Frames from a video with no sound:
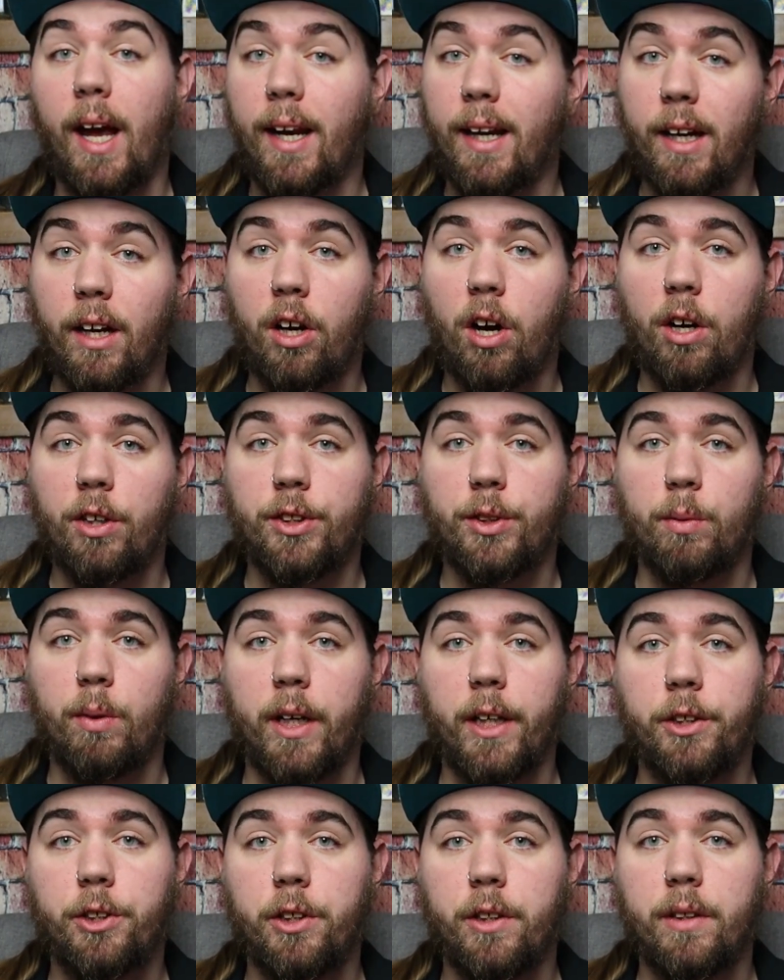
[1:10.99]
and
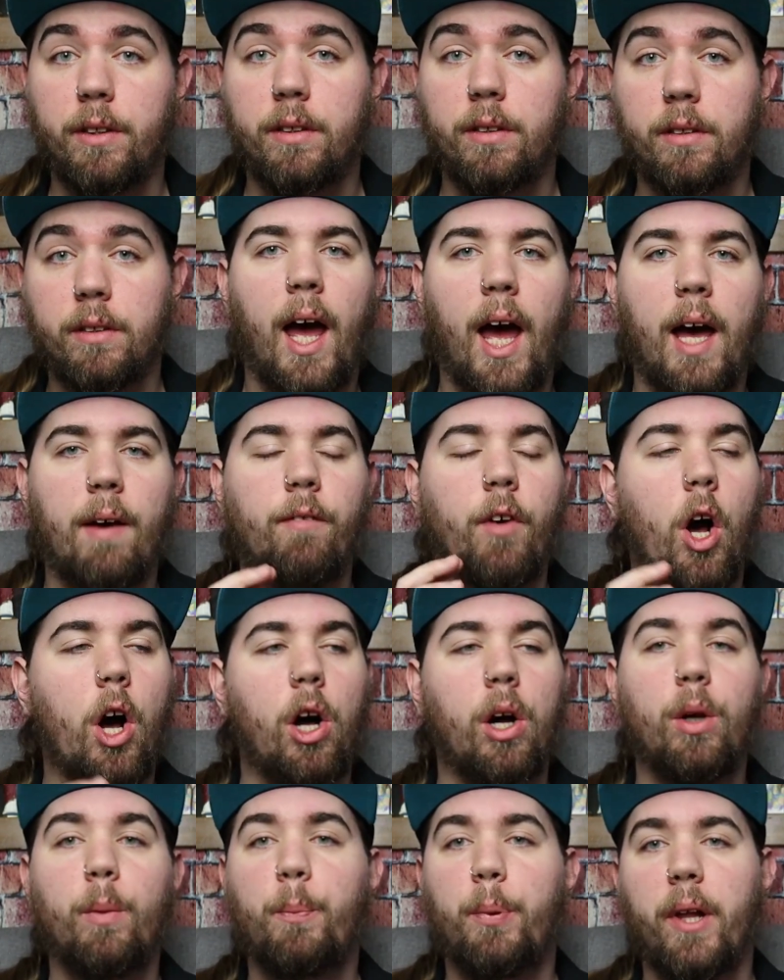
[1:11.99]
incarceration have
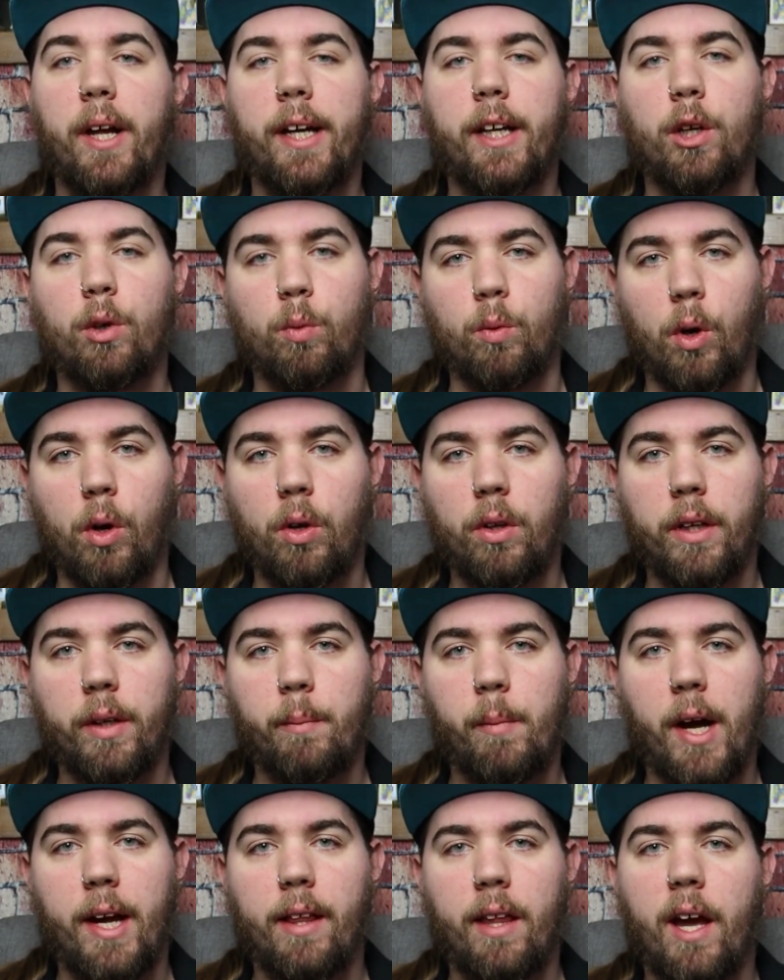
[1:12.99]
all played a role
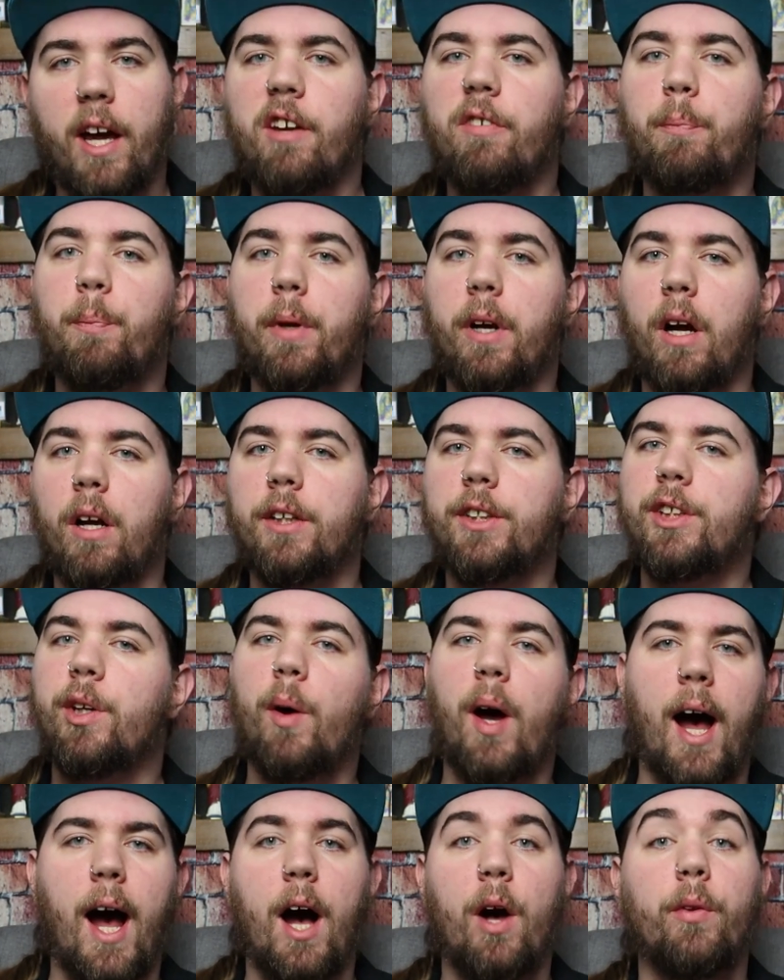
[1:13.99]
in my life, but
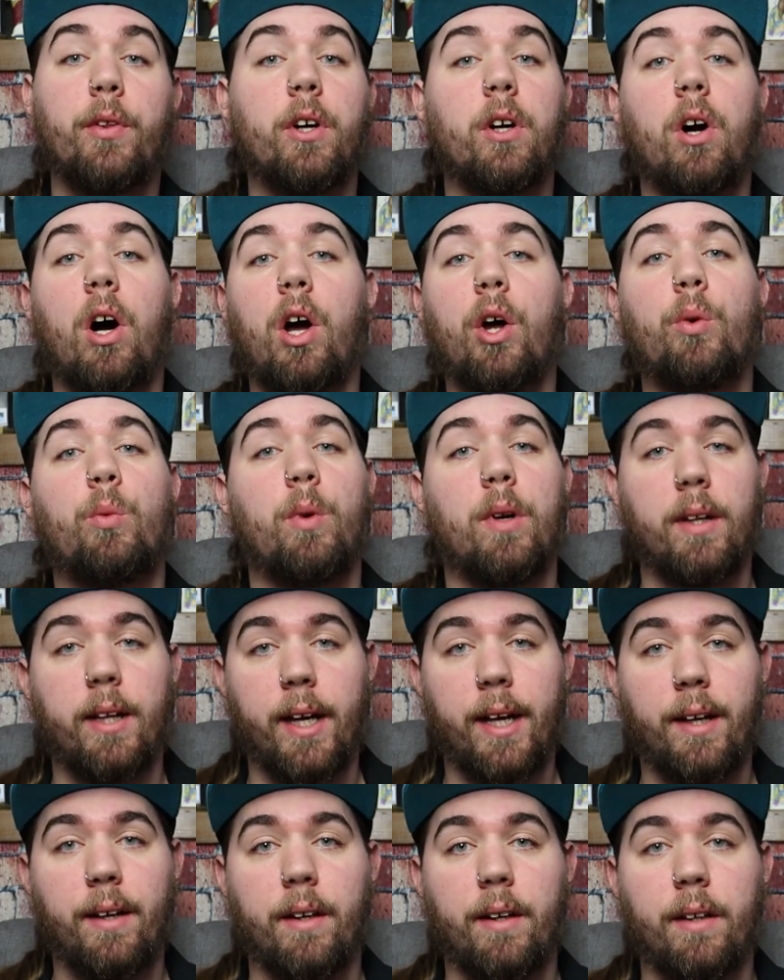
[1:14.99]
also how they're all
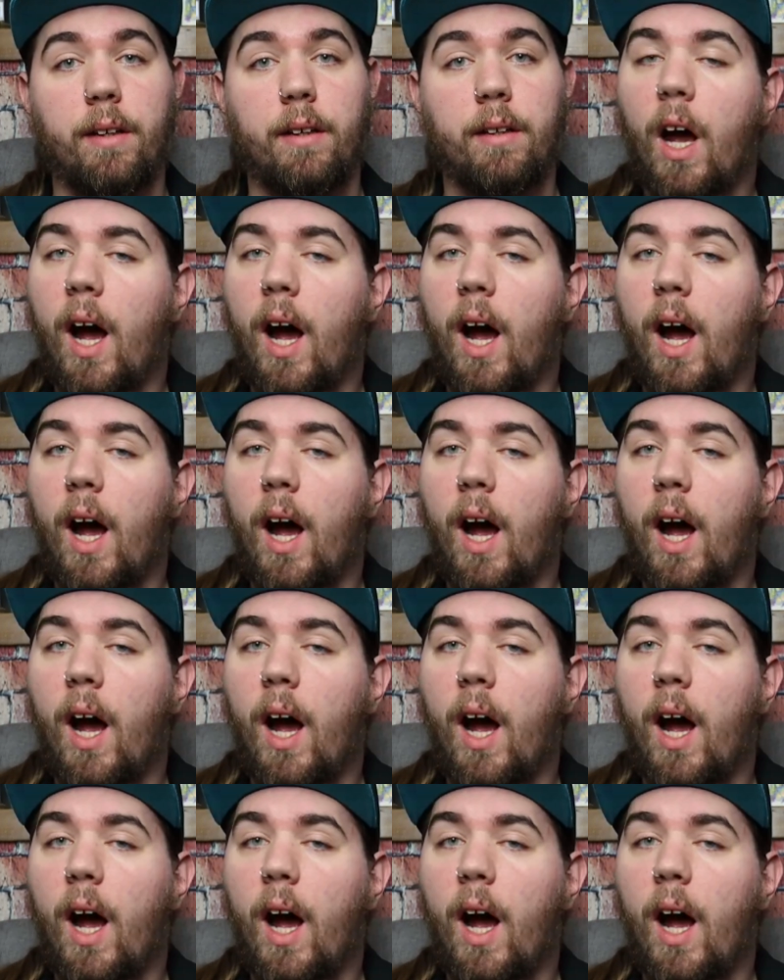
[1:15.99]
related.